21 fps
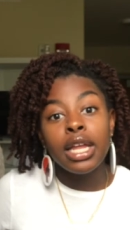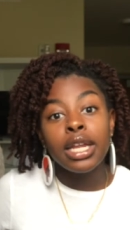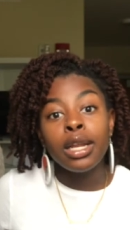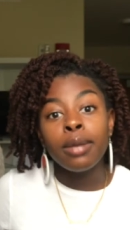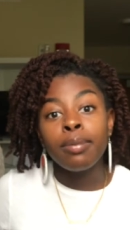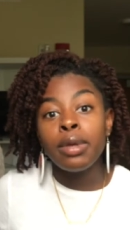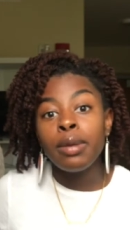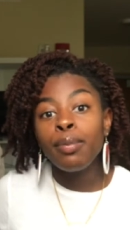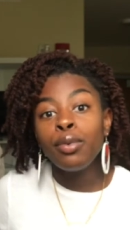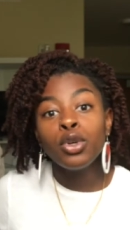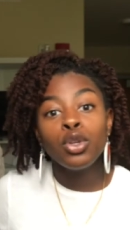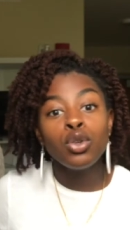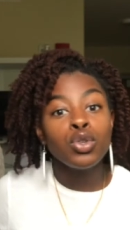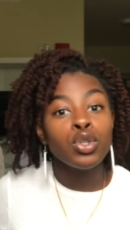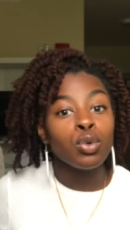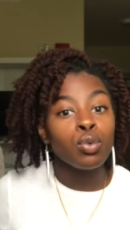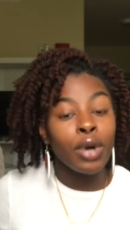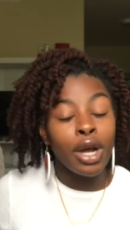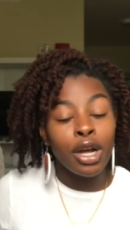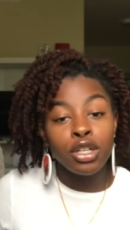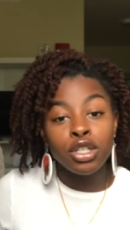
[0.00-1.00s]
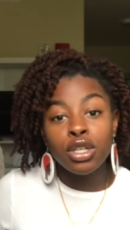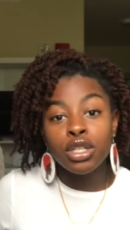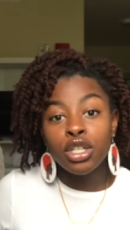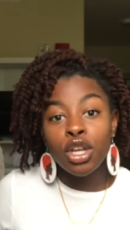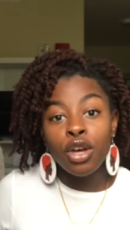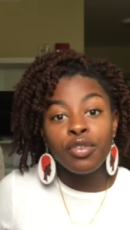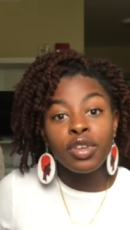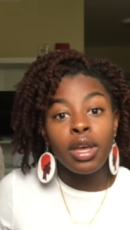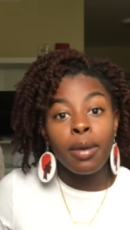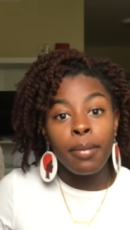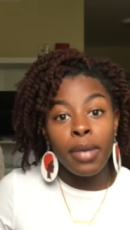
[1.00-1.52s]
The people you surround
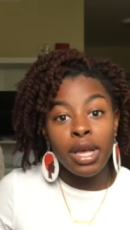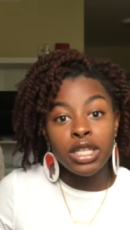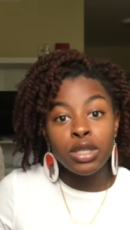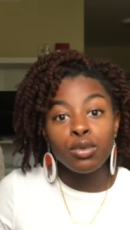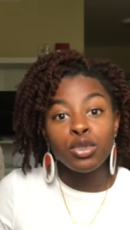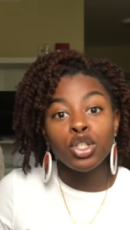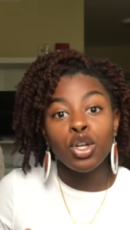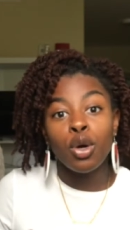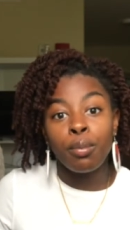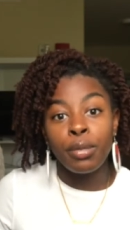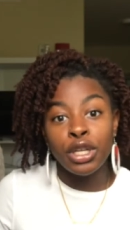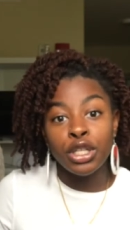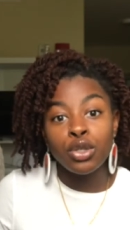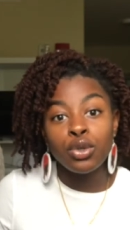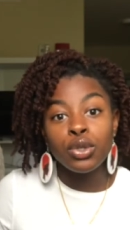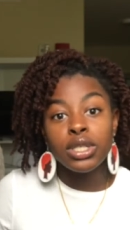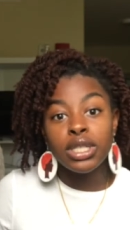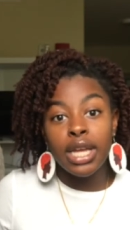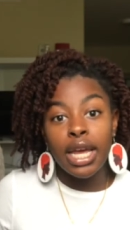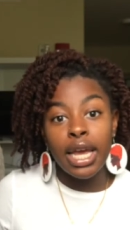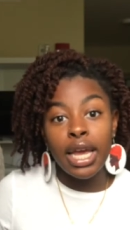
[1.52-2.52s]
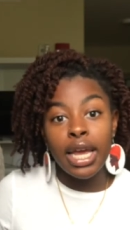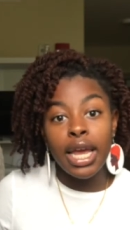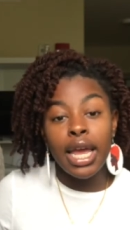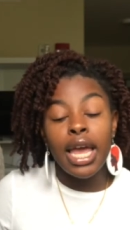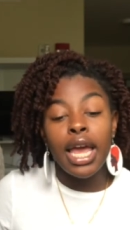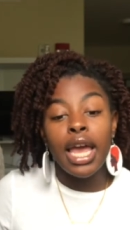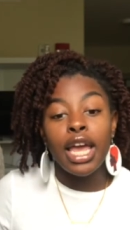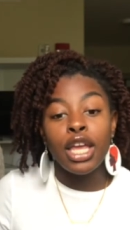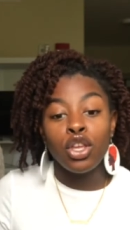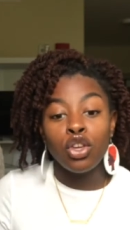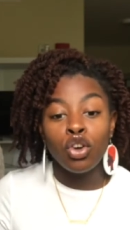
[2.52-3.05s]
yourself can mess with your mental state,
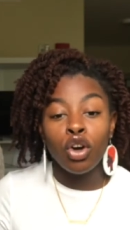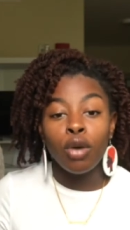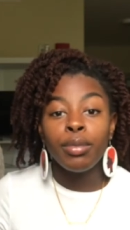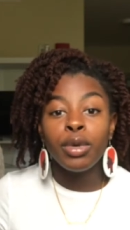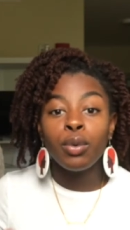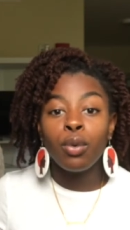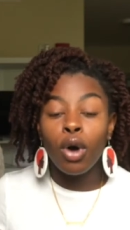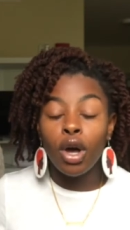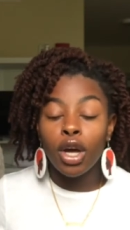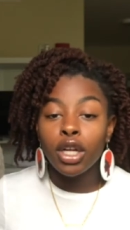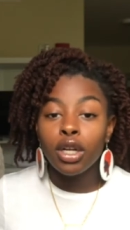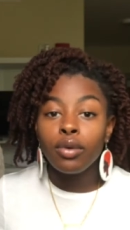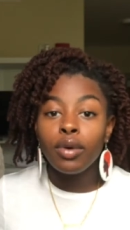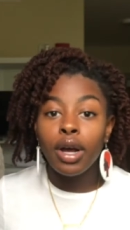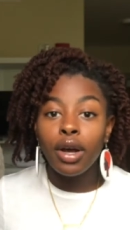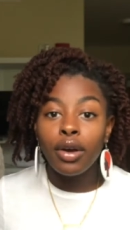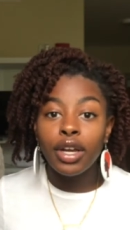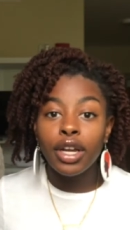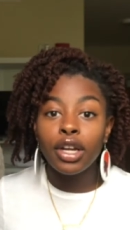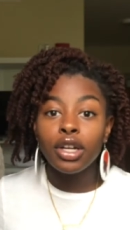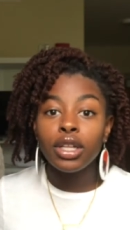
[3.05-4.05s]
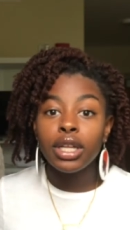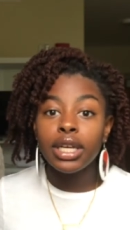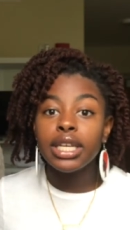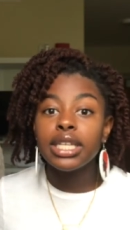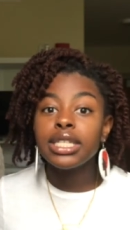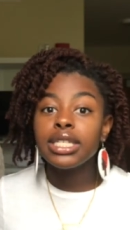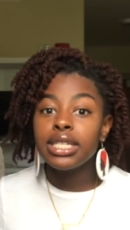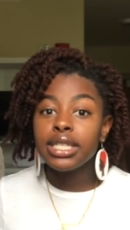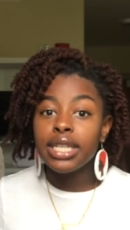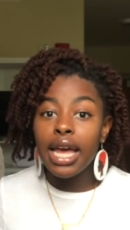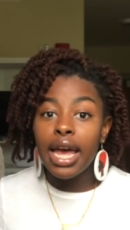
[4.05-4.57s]
and you're gonna be walking around here looking
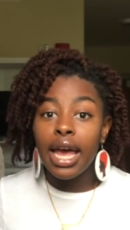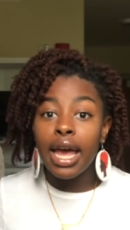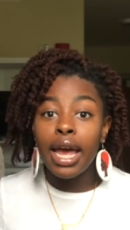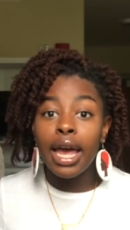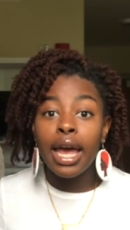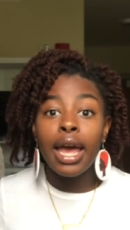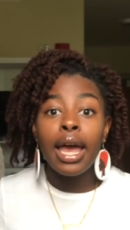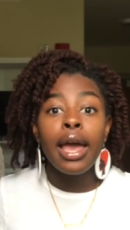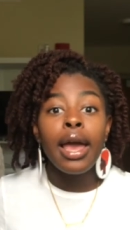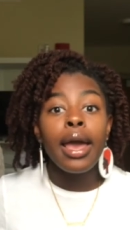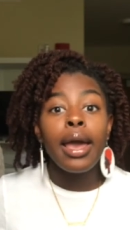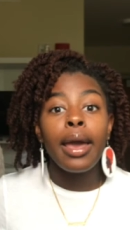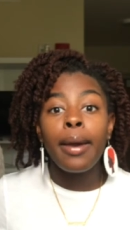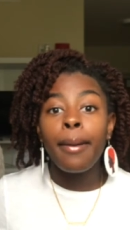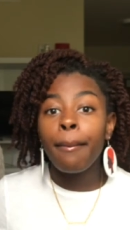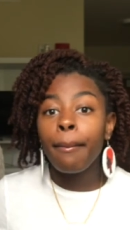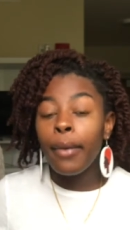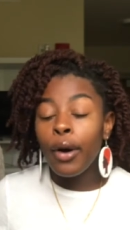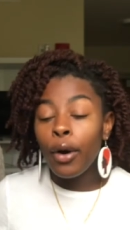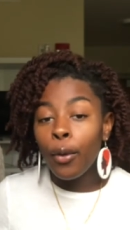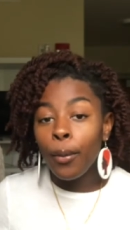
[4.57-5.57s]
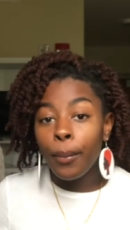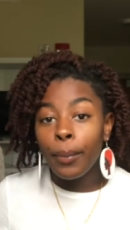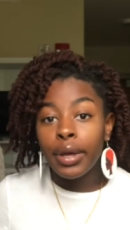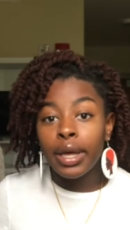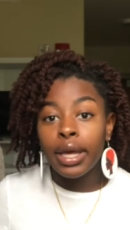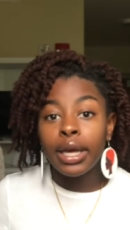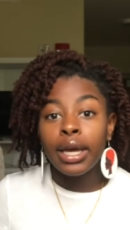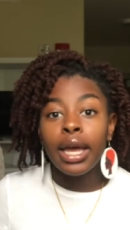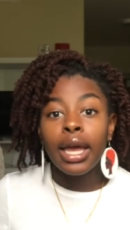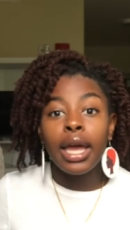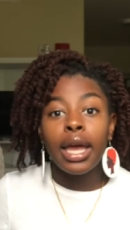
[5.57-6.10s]
sad and
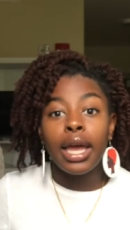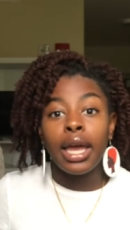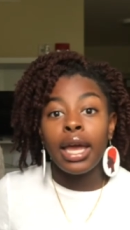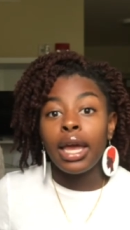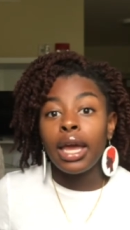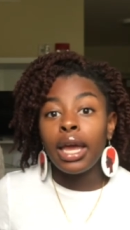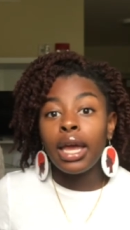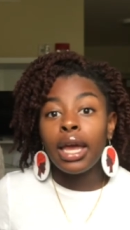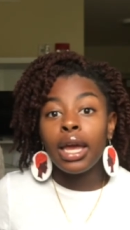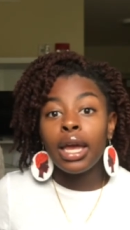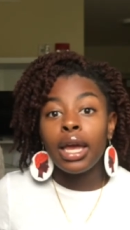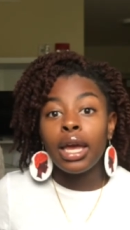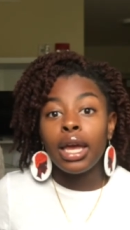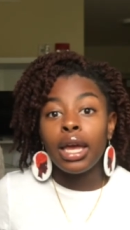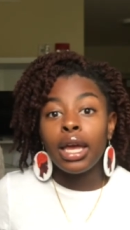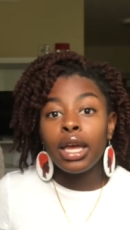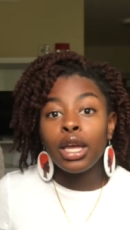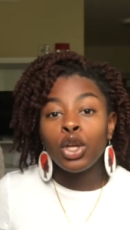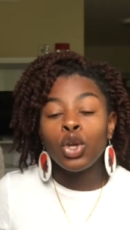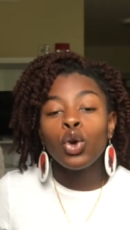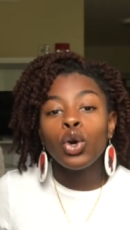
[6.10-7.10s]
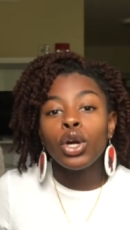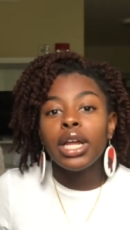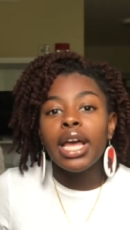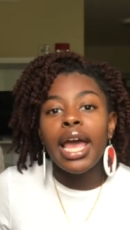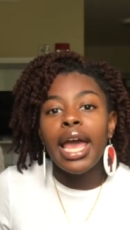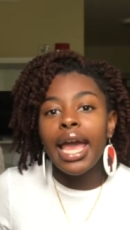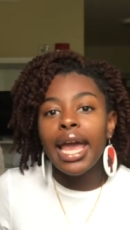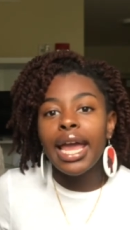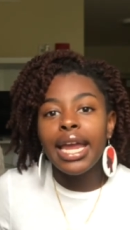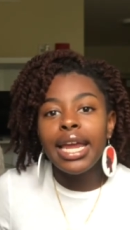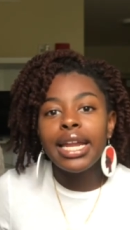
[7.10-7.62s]
moping, and you're gonna
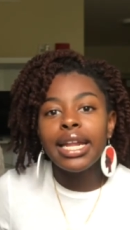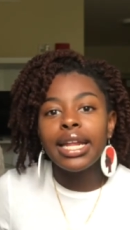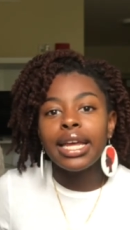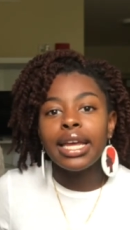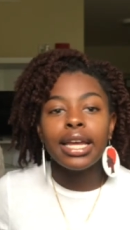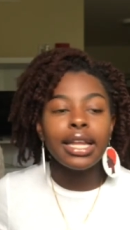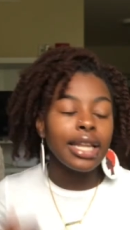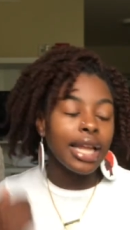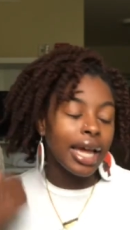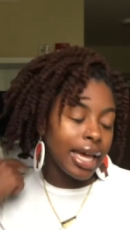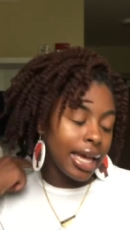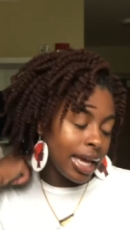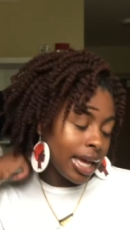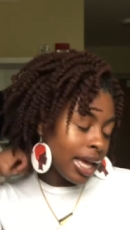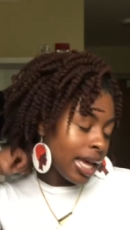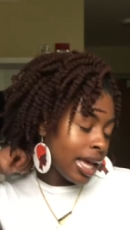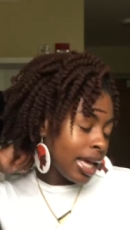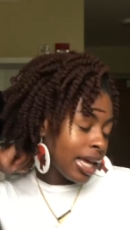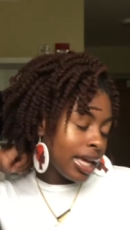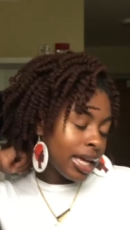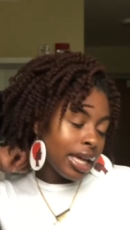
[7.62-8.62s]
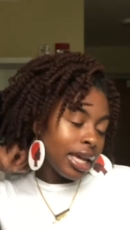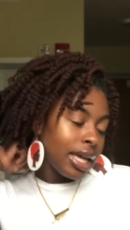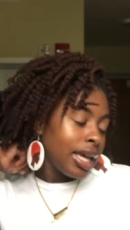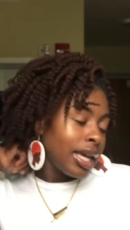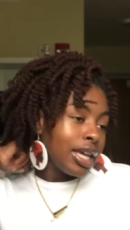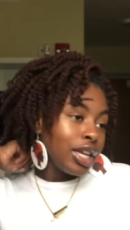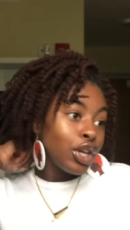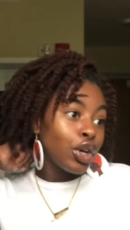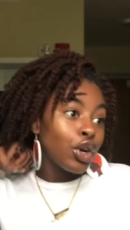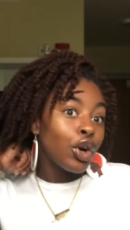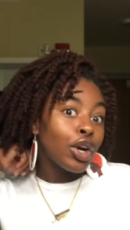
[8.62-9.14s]
hate it. Like
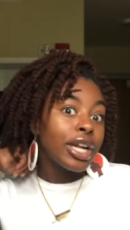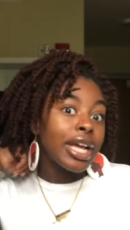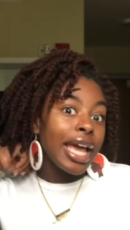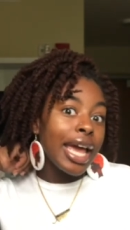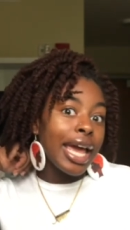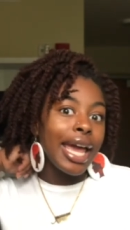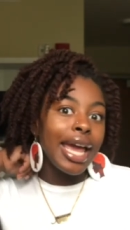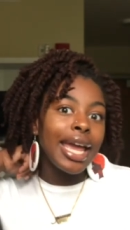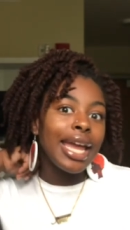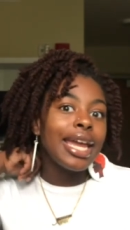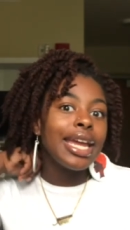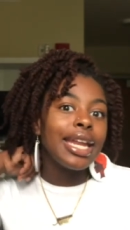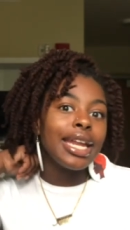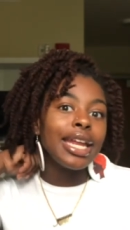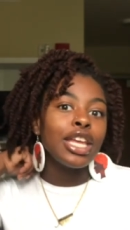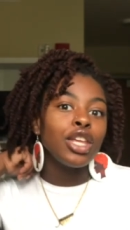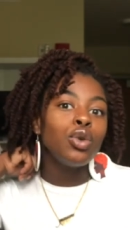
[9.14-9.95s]
you're going to hate it.